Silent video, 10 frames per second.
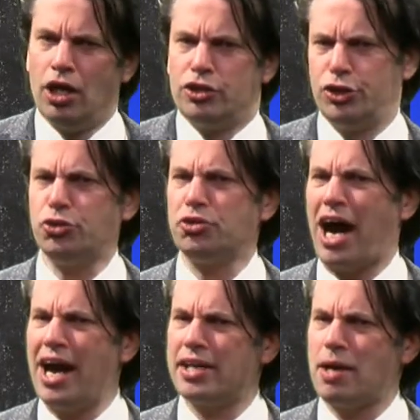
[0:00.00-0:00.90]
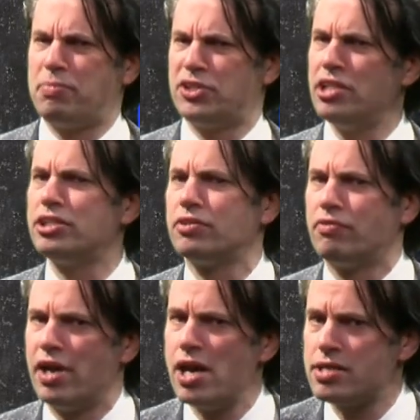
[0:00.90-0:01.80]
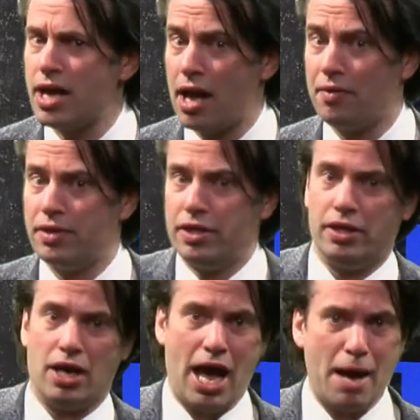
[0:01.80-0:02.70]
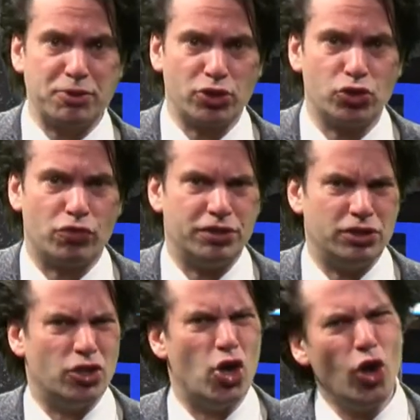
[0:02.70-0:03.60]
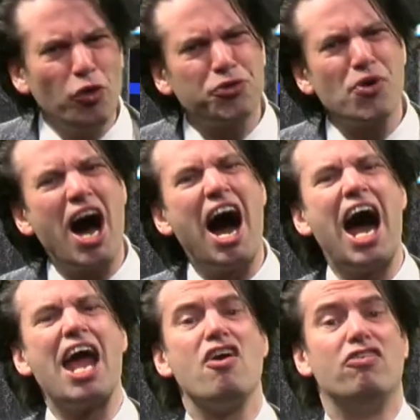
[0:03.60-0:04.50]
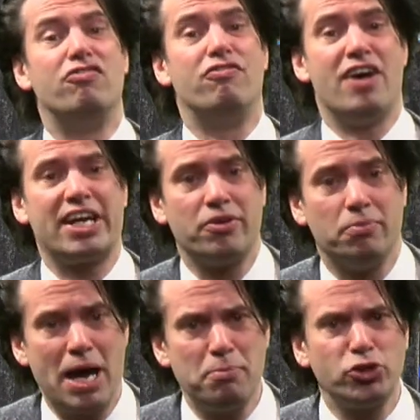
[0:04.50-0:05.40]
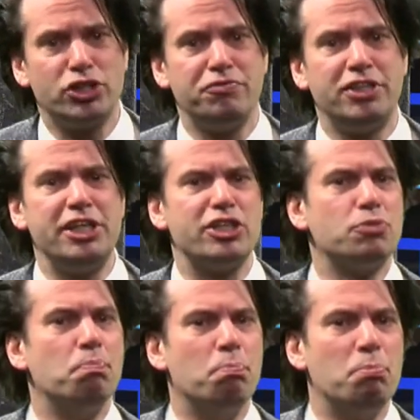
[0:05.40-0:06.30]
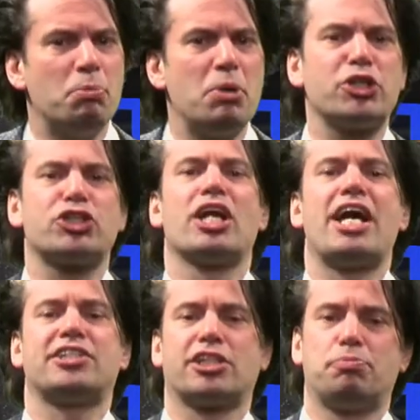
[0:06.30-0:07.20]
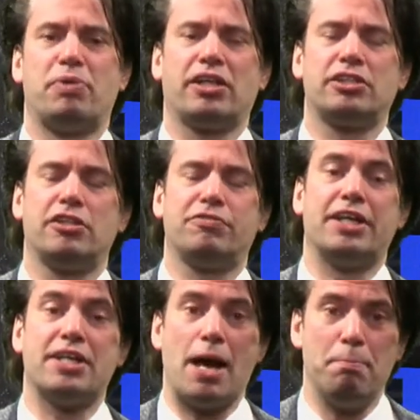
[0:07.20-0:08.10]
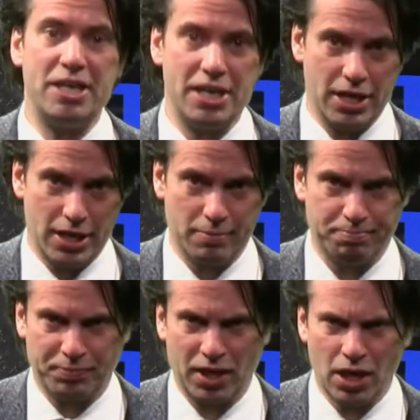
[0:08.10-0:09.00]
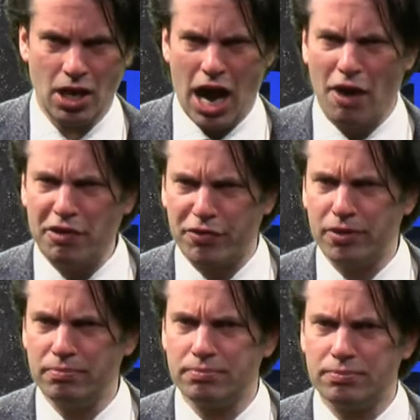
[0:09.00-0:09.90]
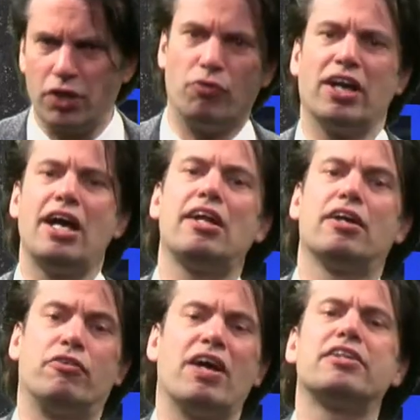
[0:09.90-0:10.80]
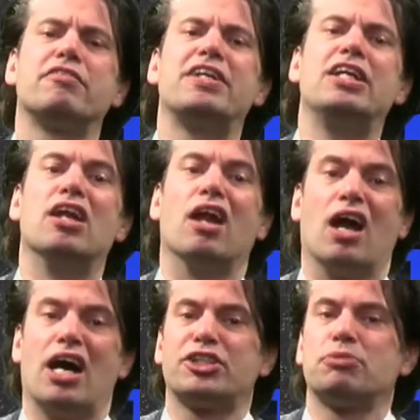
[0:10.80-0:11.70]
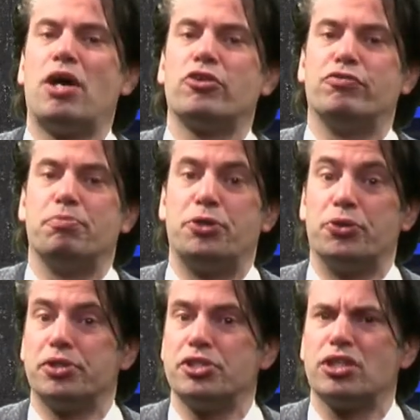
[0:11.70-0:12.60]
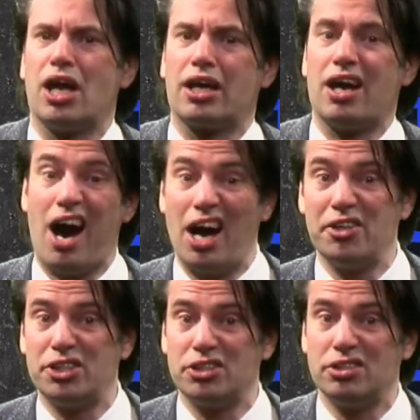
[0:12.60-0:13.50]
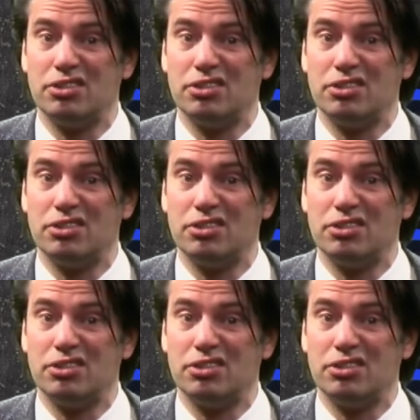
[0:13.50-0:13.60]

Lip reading: Due to the higher deposition rate and absence of an ultra-high vacuum, MOCVD is much less expensive than MBE. However, a relatively large amount of impurities like hydrogen,